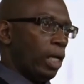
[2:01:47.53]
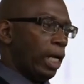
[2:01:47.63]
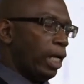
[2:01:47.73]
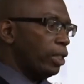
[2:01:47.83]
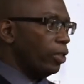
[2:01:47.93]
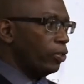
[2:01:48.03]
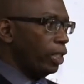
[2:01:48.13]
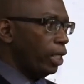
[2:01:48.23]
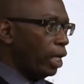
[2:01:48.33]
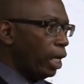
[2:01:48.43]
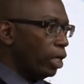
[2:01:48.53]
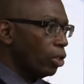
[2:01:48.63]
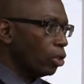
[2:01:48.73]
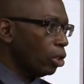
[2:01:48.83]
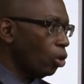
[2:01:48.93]
And they
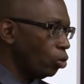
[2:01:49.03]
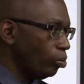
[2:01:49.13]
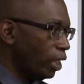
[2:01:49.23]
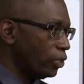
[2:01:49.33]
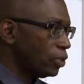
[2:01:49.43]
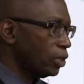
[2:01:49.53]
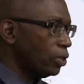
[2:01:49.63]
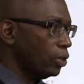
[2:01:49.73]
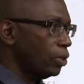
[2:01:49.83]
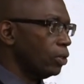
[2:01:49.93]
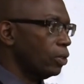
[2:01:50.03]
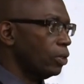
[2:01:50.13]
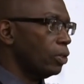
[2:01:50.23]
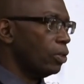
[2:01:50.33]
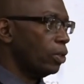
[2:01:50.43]
are cloud-based
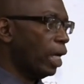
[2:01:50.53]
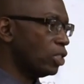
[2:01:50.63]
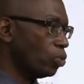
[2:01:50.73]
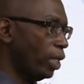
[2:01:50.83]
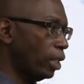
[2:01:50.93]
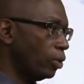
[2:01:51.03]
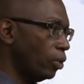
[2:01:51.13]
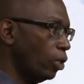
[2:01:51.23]
as well.